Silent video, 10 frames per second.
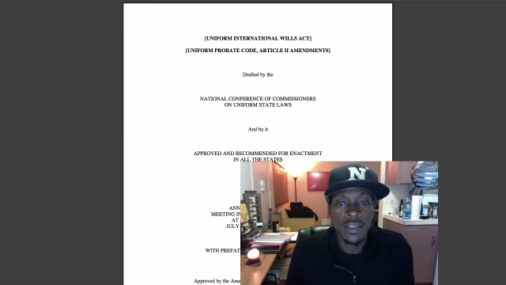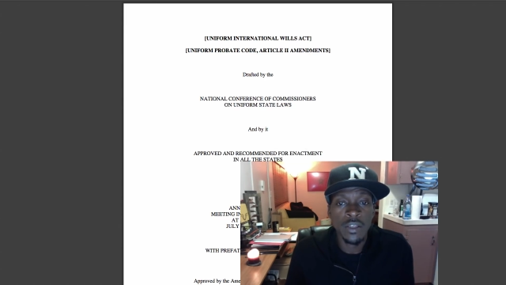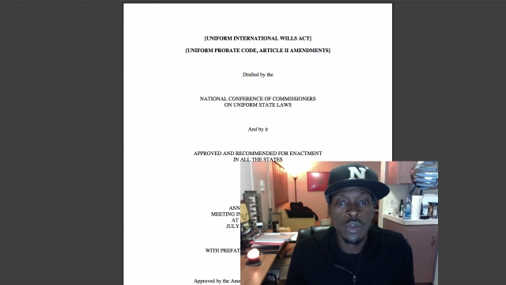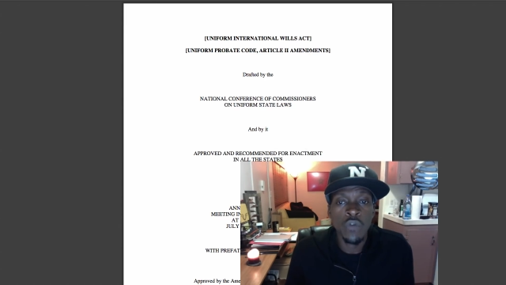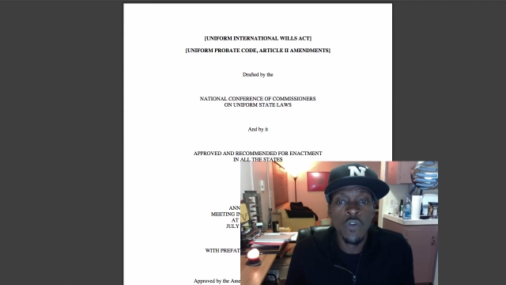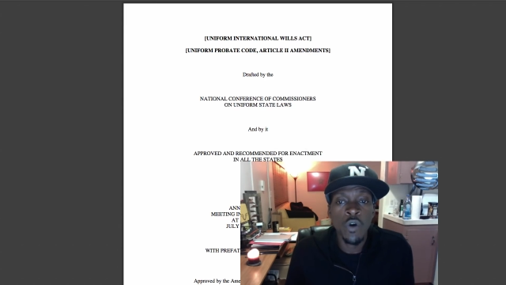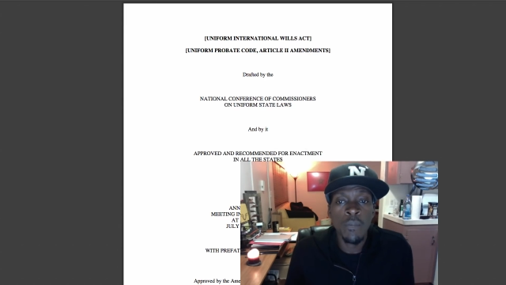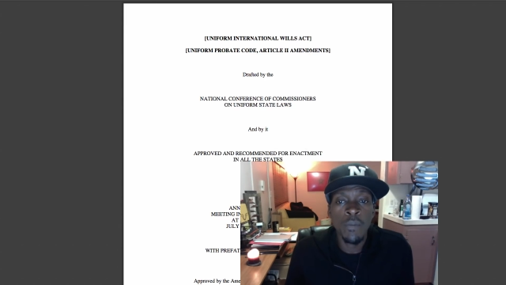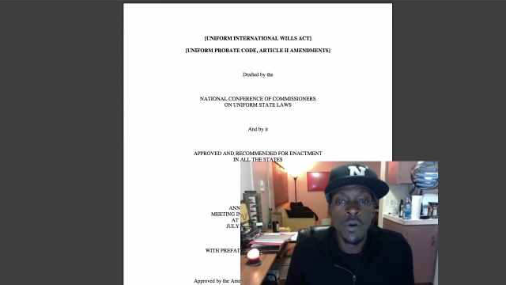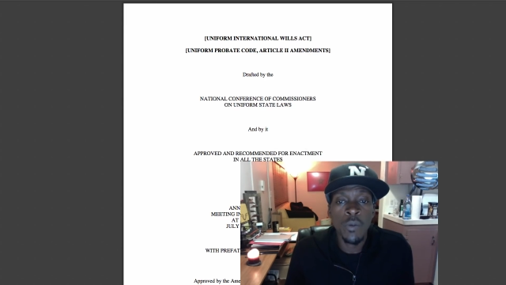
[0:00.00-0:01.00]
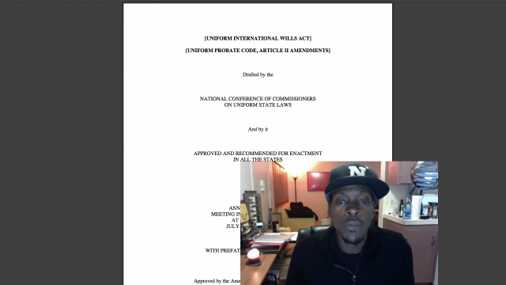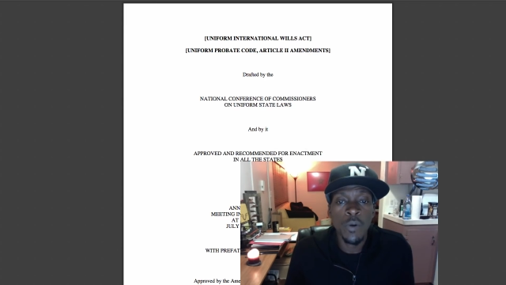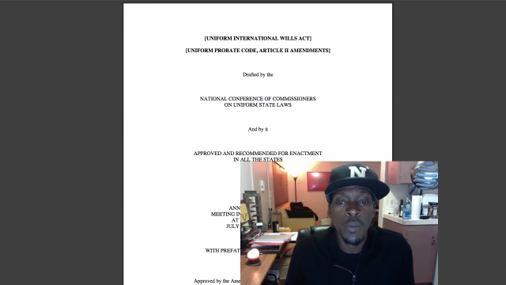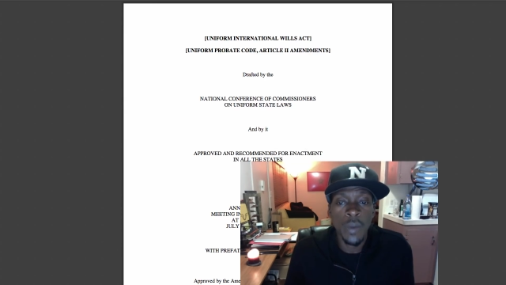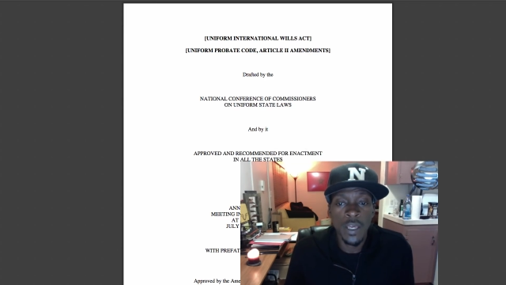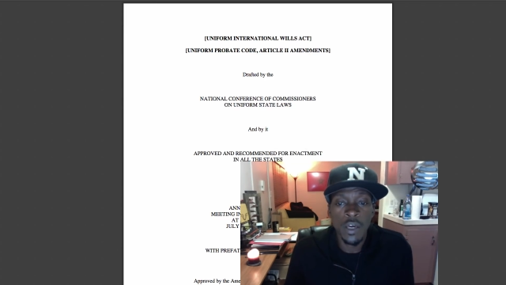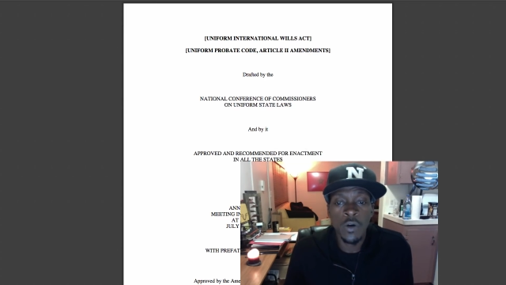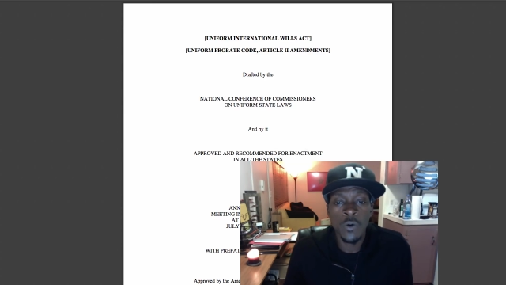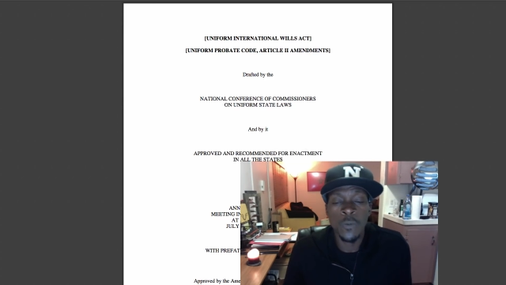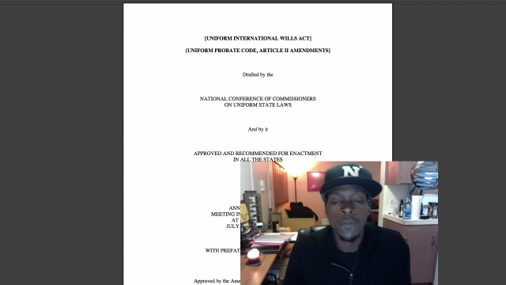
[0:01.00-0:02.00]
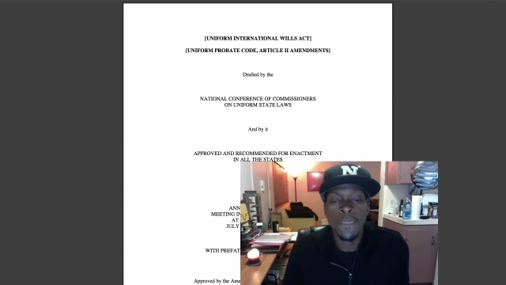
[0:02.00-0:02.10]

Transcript: Uniform Probate Code.